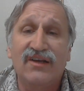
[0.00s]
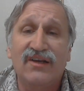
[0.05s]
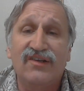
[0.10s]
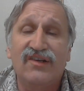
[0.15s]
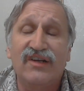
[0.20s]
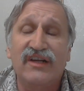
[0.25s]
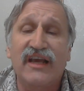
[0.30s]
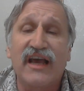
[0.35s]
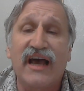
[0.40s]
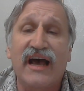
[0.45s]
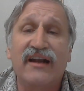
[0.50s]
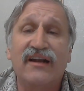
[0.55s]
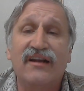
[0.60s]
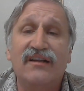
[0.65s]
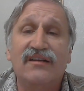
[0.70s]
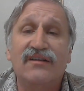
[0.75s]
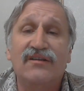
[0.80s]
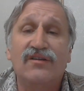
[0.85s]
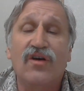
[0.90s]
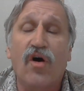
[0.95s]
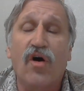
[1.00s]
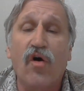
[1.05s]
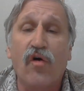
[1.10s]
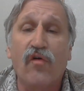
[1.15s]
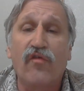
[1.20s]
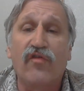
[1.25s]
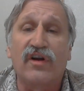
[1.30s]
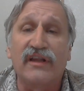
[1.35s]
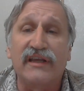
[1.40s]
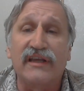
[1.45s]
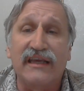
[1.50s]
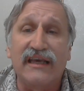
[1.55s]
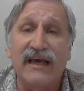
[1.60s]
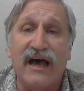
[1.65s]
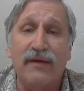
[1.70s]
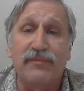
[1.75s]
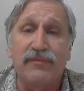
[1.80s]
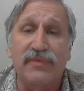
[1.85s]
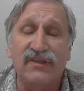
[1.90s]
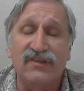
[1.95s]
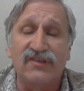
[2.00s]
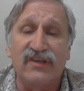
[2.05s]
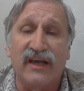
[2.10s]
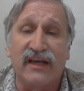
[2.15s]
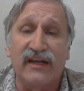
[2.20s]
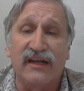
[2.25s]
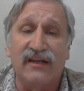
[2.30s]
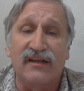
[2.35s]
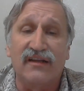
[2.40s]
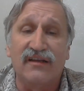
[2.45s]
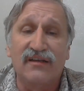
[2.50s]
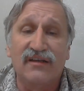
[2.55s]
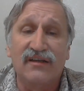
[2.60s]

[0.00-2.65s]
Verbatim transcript: she got overly compensated.